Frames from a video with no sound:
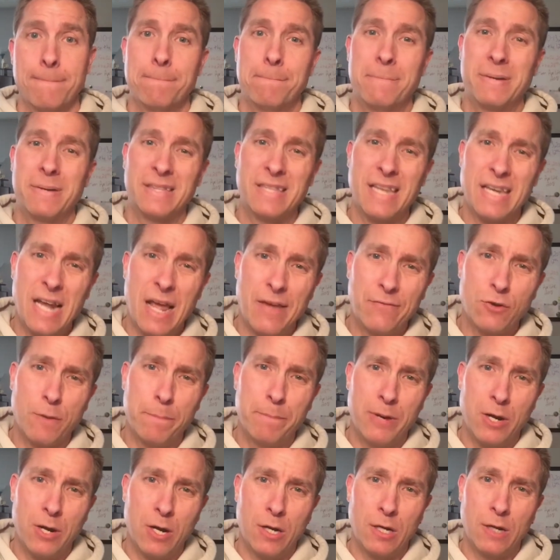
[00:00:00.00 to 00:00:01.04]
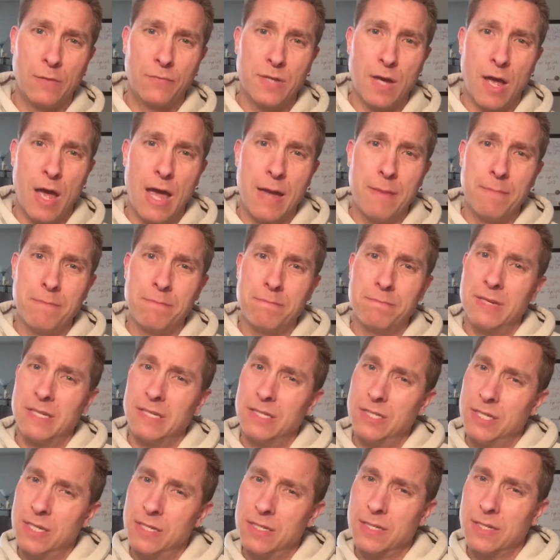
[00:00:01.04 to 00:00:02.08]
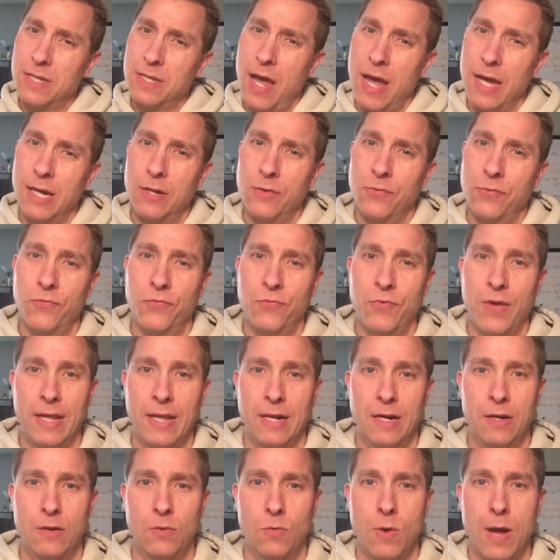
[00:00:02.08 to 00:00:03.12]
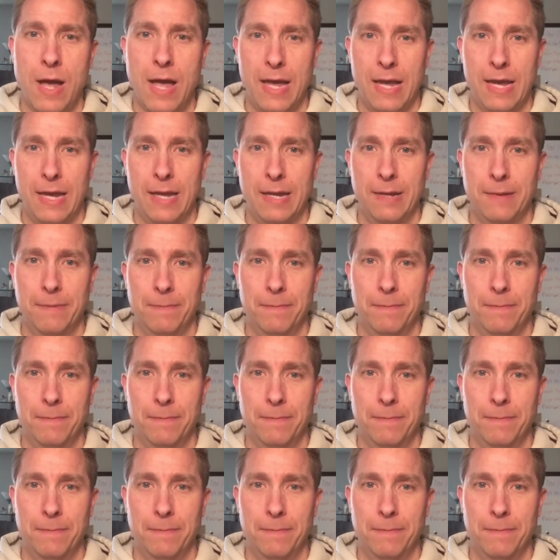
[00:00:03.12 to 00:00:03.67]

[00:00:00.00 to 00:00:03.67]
But then after a period of time, it just kind of faded away.